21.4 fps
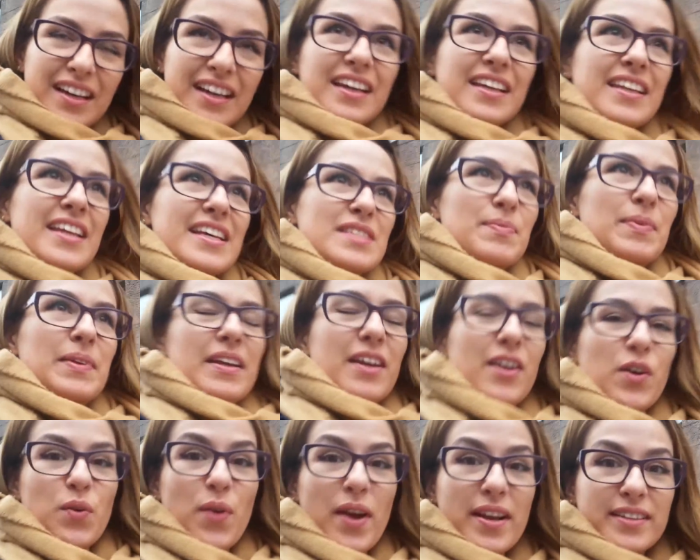It has been
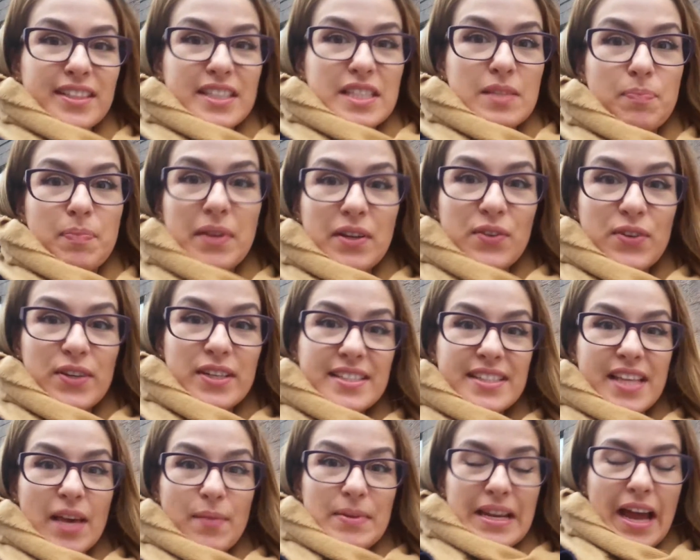a great experience.
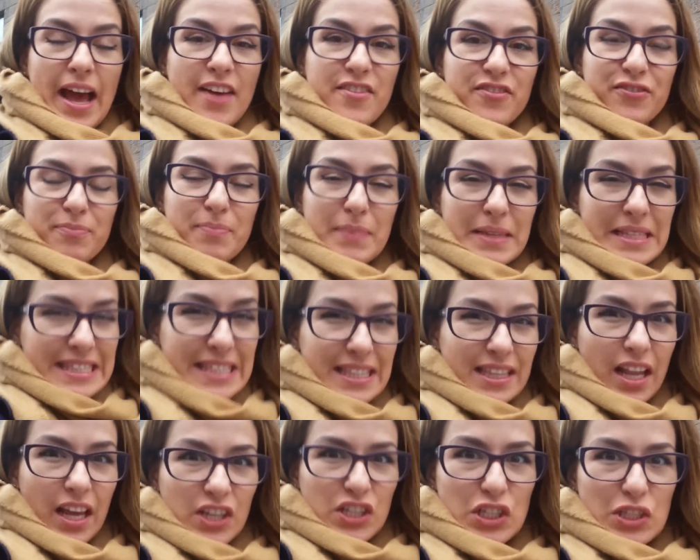I mean, I've missed
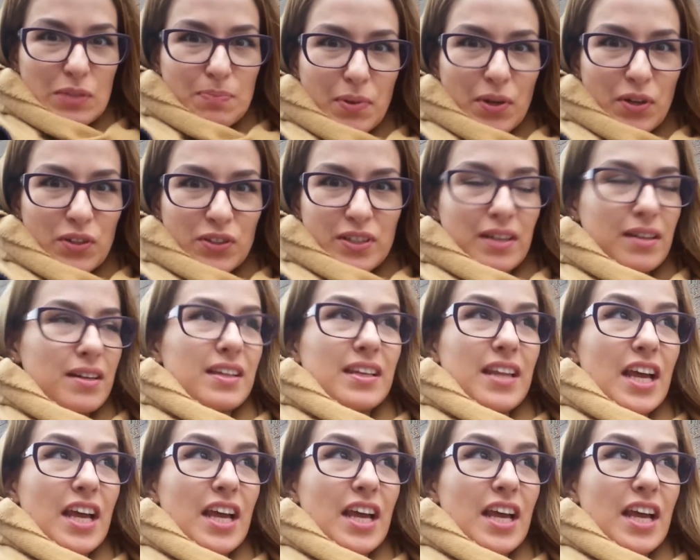Lush products